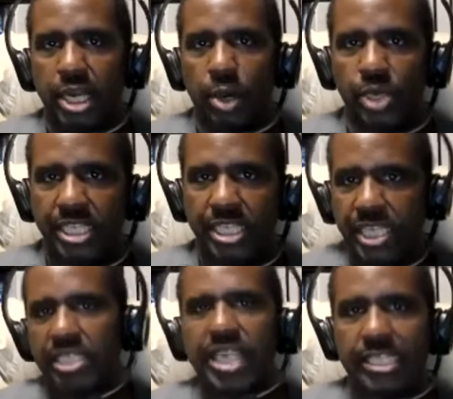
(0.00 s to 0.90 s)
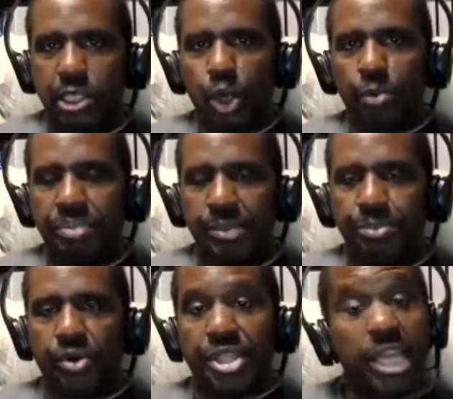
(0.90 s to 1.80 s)
I want to teach that to local
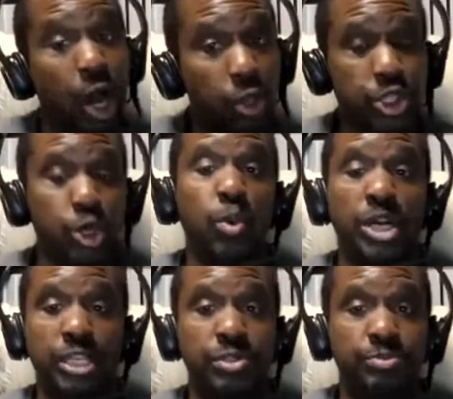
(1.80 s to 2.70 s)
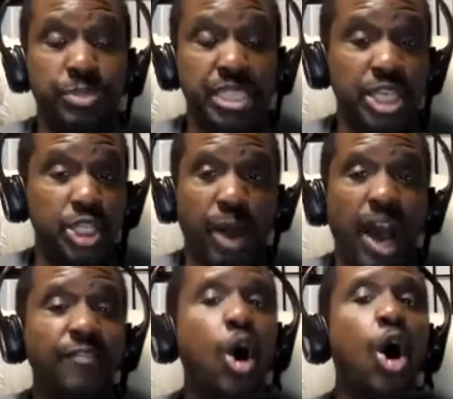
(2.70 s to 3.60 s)
people. And then I also want to teach,
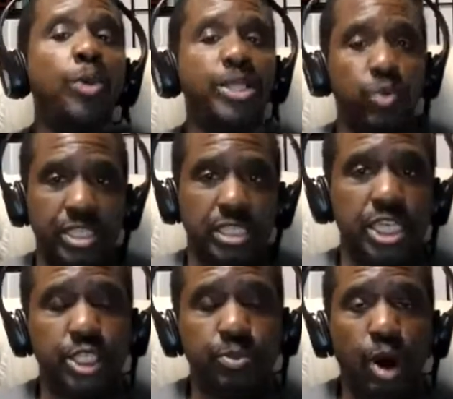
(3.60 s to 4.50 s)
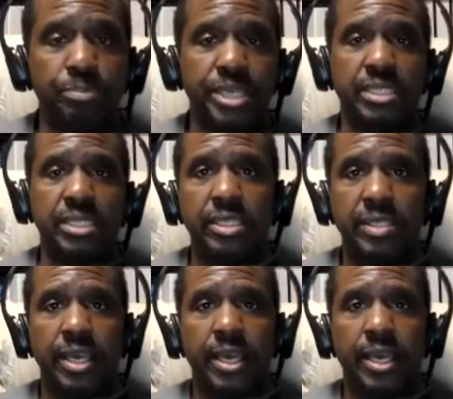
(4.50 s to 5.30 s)
I've always wanted to teach small business.